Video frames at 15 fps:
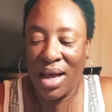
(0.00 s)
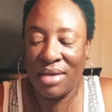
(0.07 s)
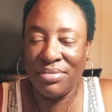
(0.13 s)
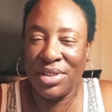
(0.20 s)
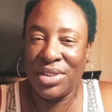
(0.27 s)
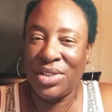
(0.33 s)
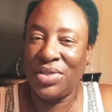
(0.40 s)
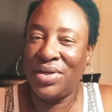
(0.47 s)

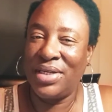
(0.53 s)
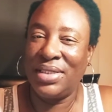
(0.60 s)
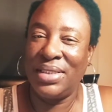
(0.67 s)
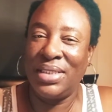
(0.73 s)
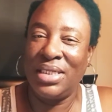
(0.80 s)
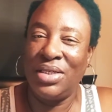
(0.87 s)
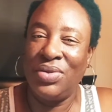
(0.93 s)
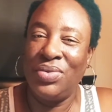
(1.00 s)
just trying to
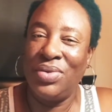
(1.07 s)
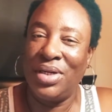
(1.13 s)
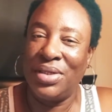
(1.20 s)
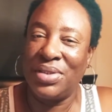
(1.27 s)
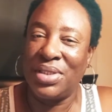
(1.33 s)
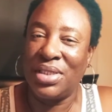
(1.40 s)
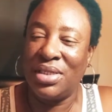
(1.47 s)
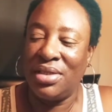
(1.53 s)
see who
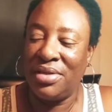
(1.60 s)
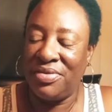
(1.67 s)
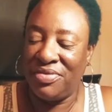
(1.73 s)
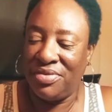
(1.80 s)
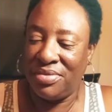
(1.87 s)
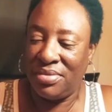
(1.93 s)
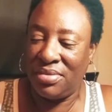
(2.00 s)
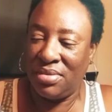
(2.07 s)
else could
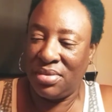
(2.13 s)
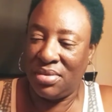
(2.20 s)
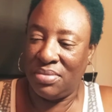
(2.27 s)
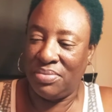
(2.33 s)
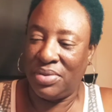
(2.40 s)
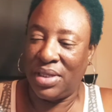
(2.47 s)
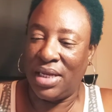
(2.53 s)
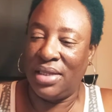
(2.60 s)
have
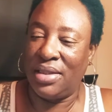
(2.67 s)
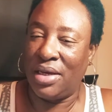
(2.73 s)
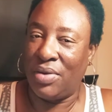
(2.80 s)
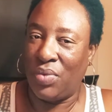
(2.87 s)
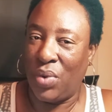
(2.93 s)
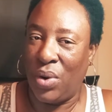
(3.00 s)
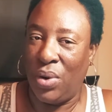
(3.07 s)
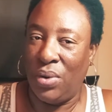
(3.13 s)
played that
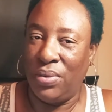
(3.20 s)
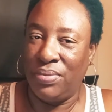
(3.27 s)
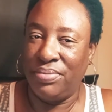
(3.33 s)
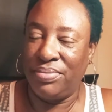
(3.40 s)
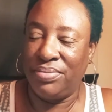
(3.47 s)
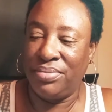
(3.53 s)
role.